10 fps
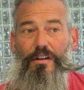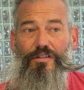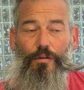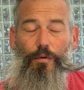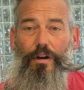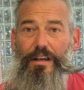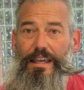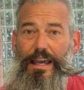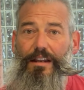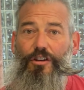So
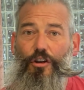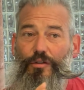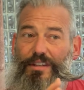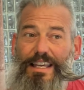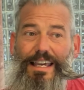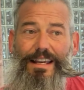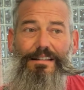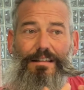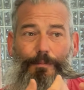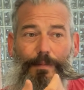again, you use
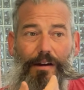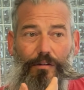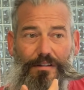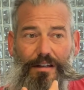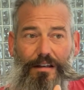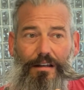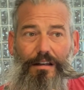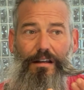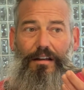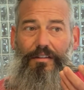heat to melt
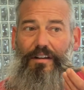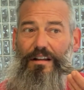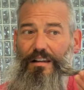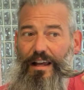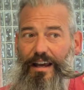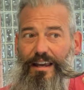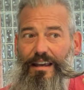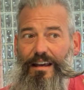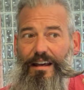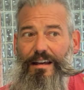the clay,